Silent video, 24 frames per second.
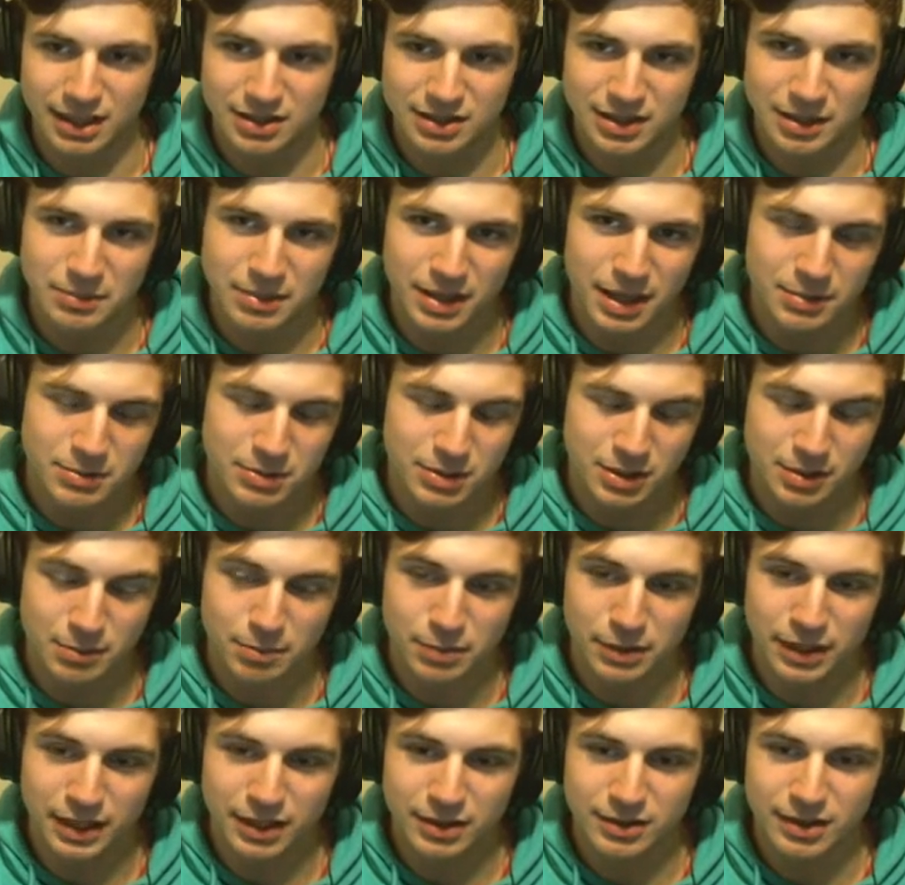Sometimes you can
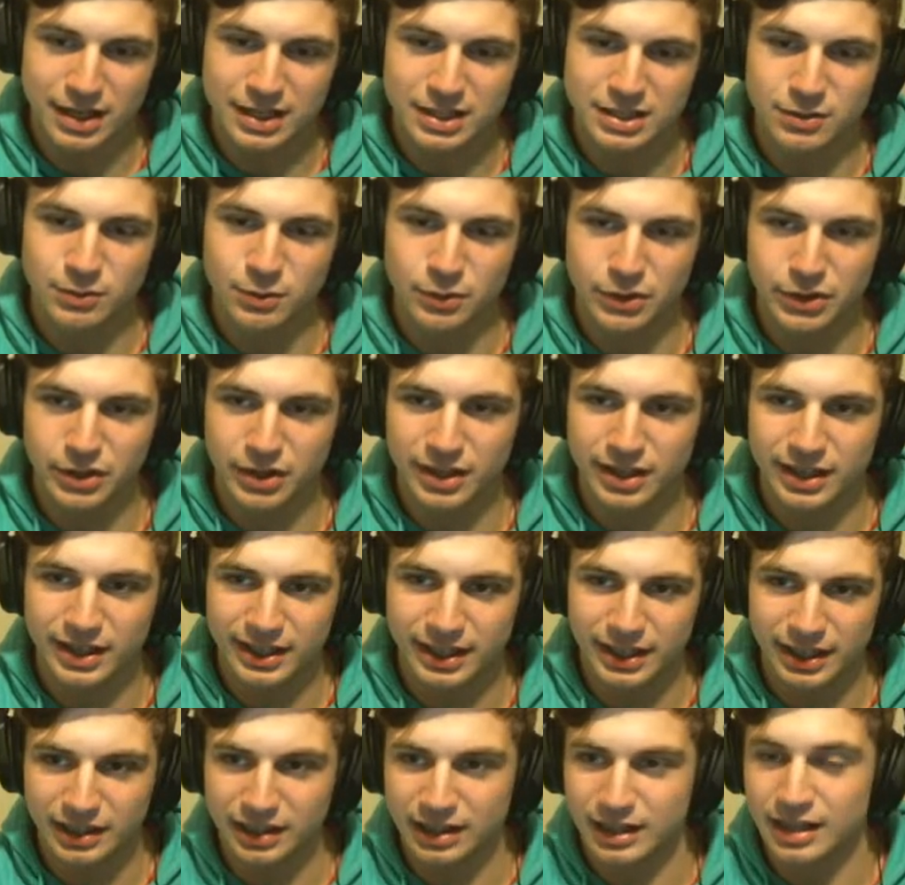play aggressive with the
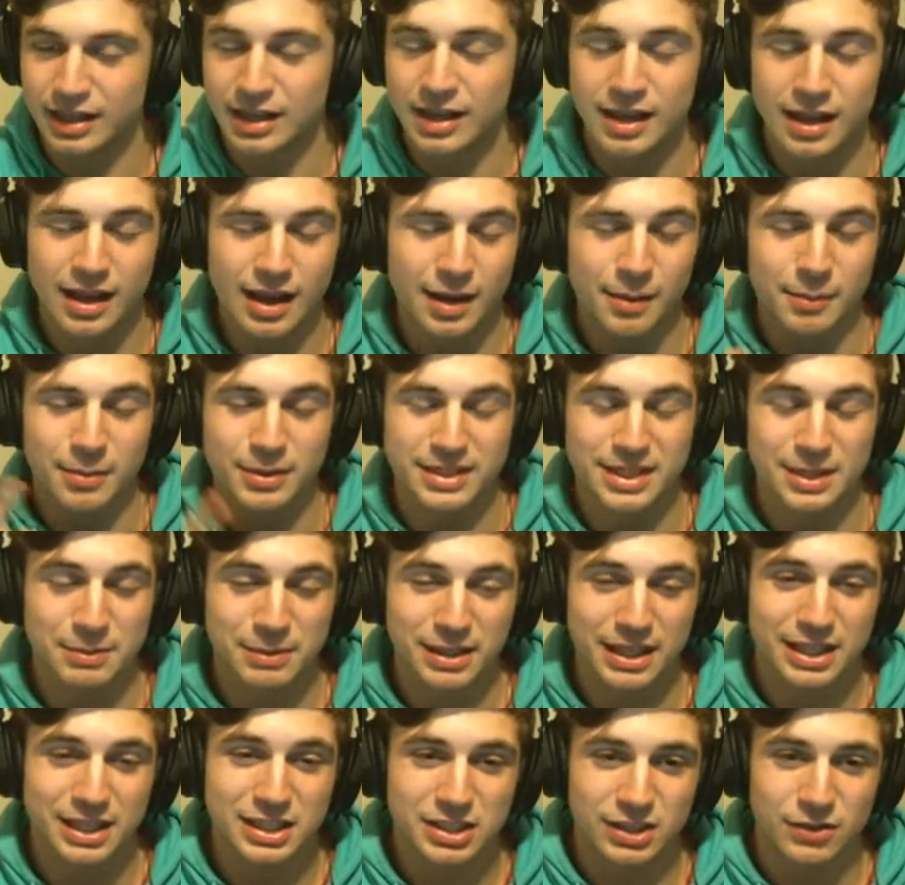Ayala, but
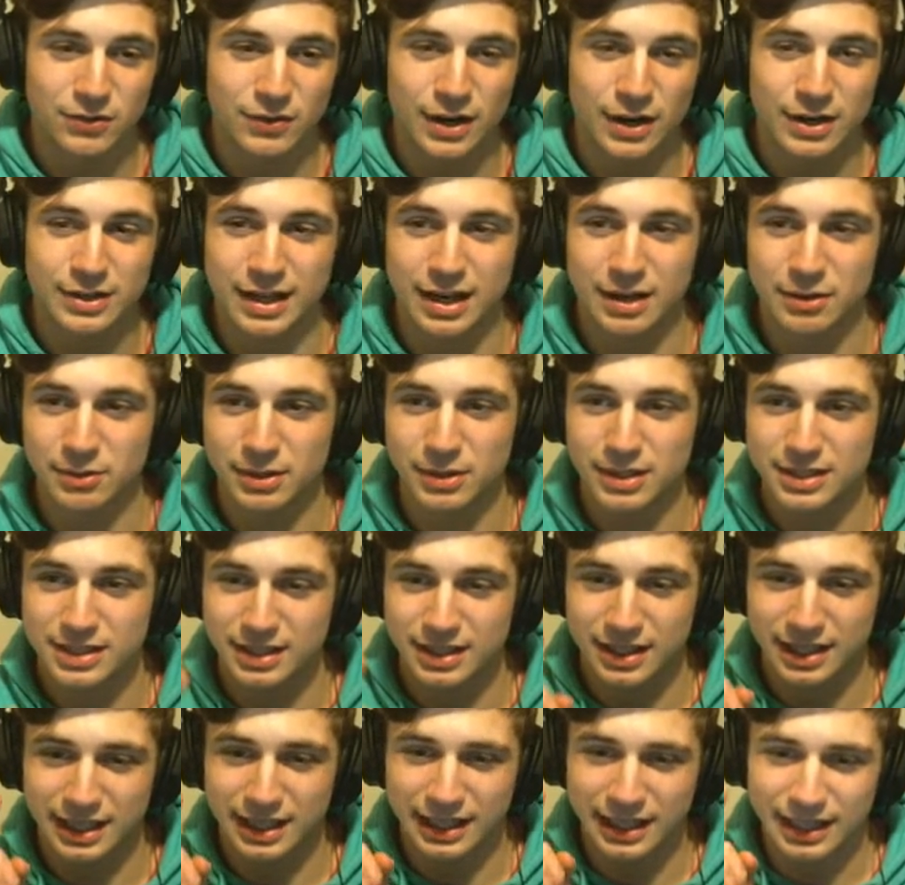something I just found out
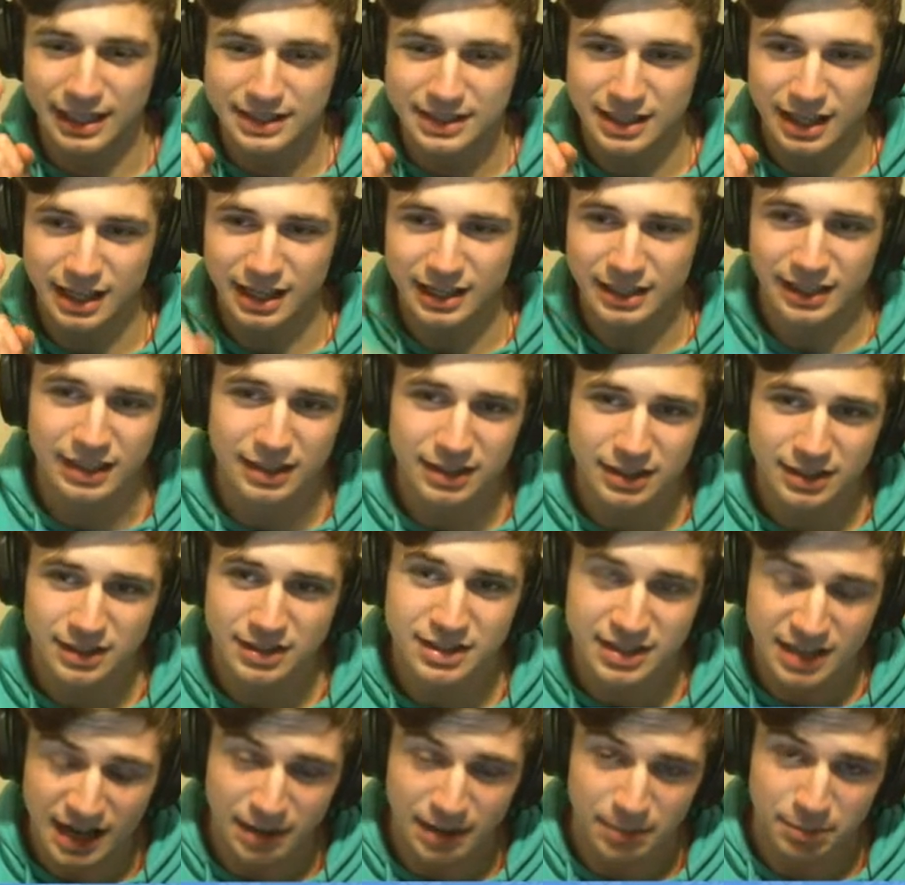recently is that Ayala does
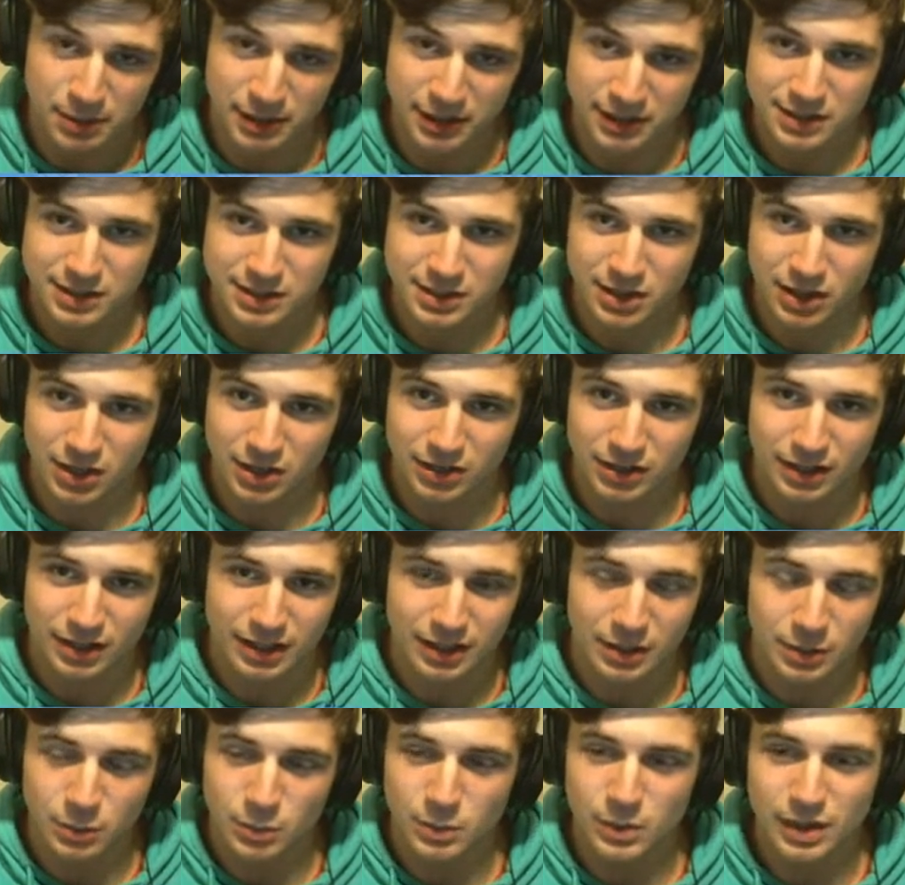not beat Scarlet in
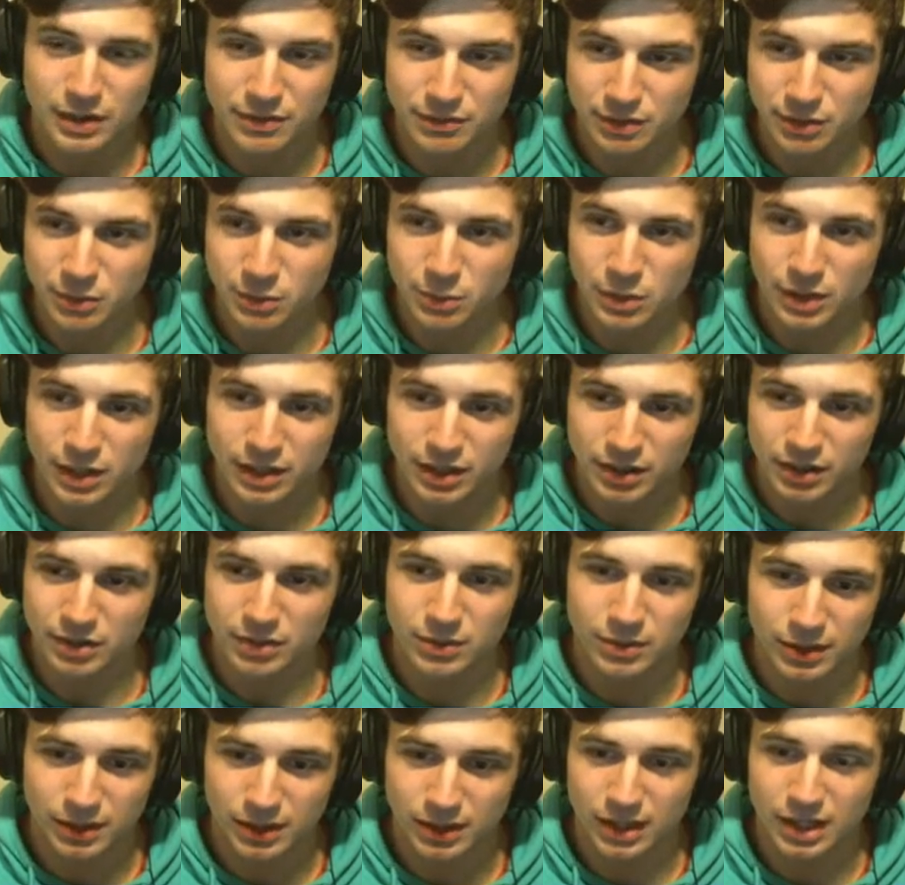a 1v1
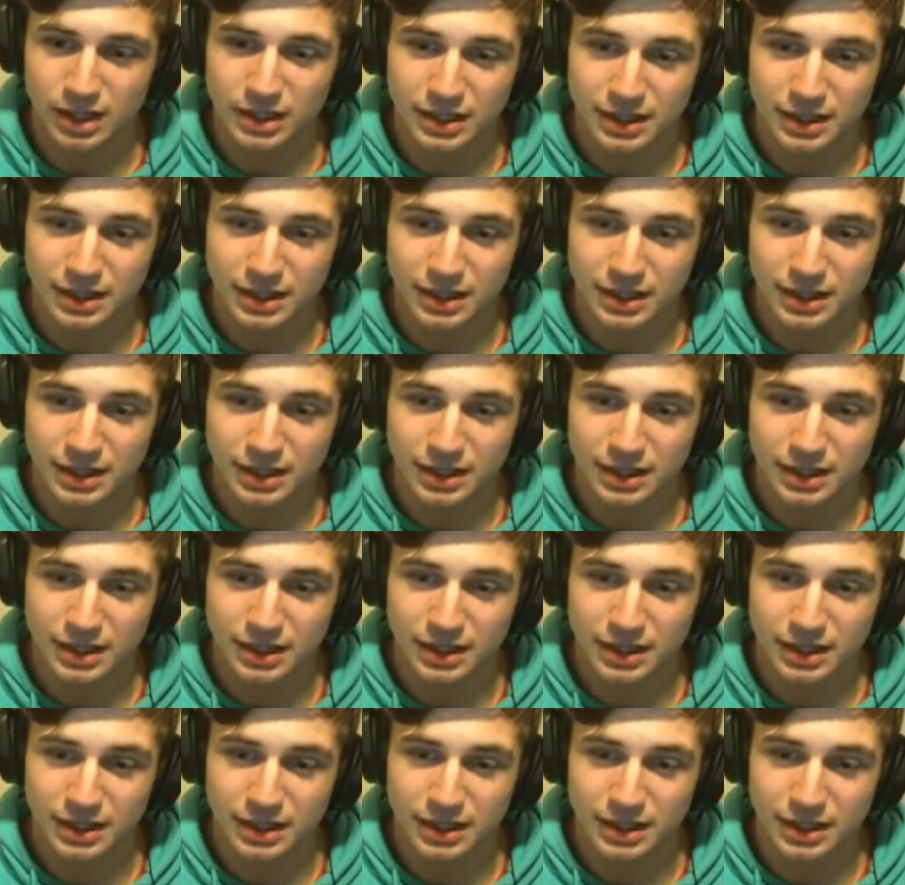early on.